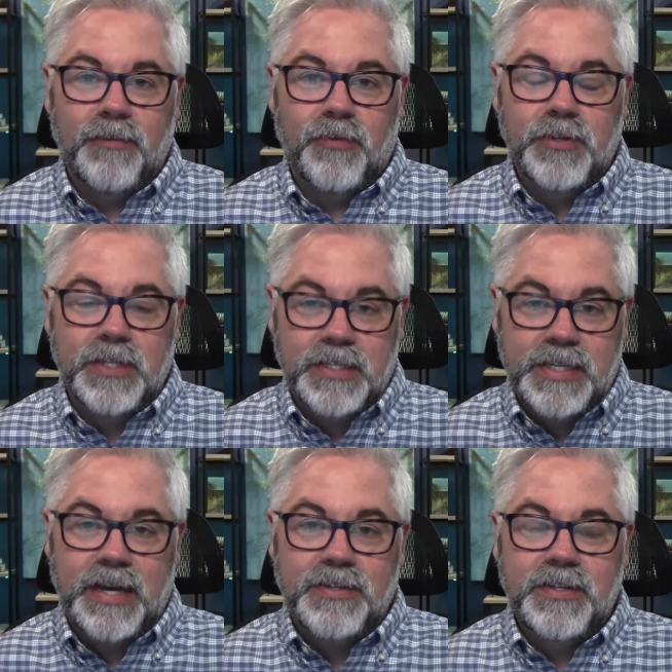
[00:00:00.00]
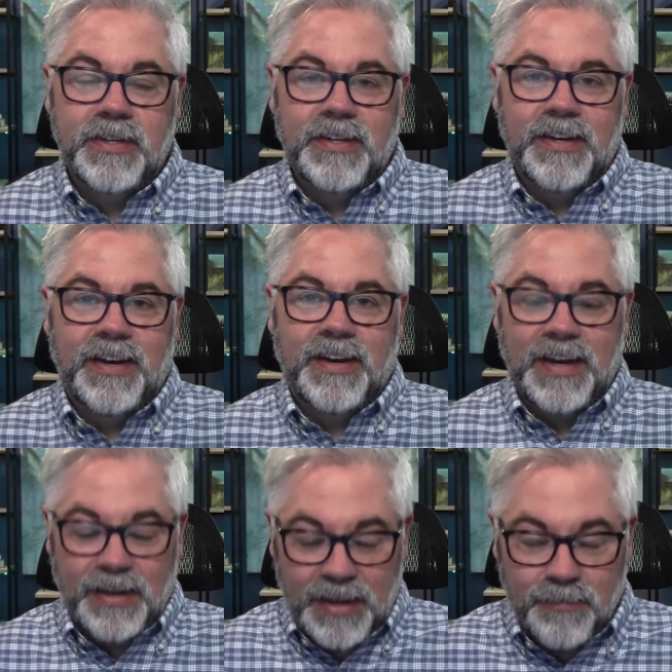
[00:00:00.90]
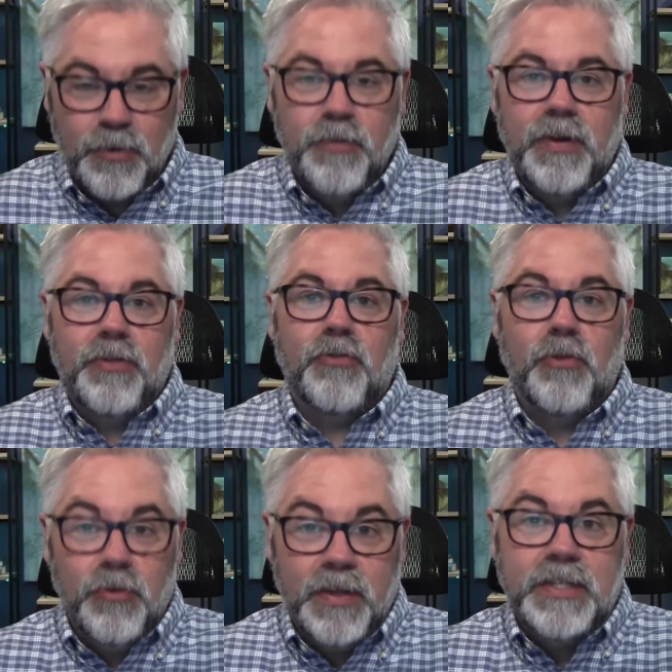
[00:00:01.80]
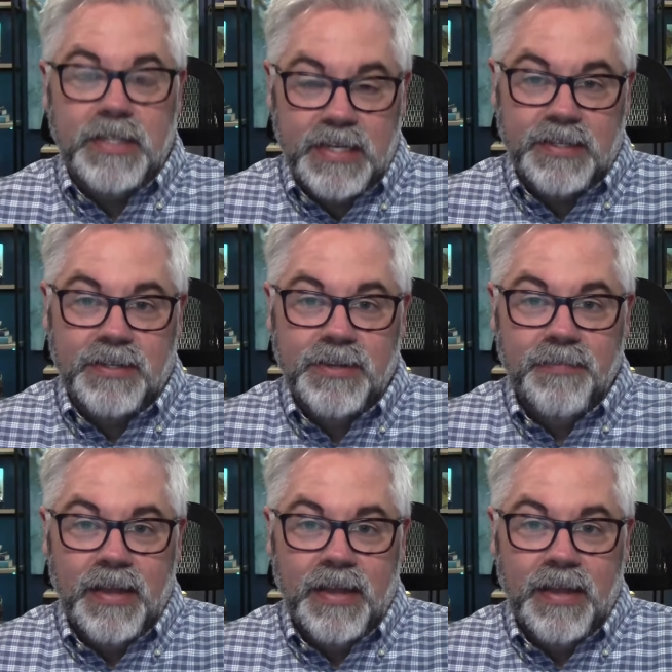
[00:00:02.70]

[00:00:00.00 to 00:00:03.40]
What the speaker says: for success in moving through these seasons.